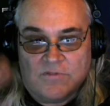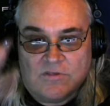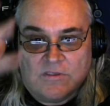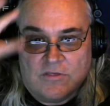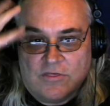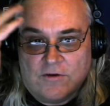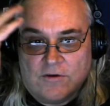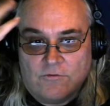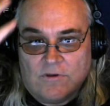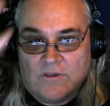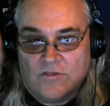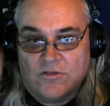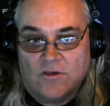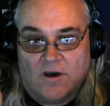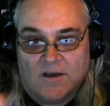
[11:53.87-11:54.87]
the theory
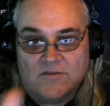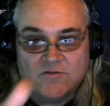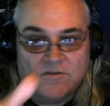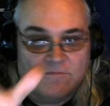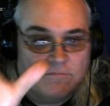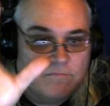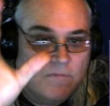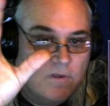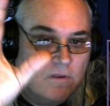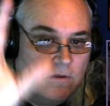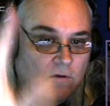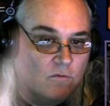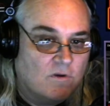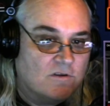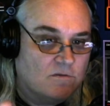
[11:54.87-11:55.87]
and thoughts of.
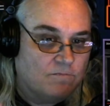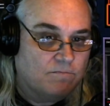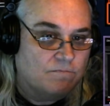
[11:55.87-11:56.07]
What's,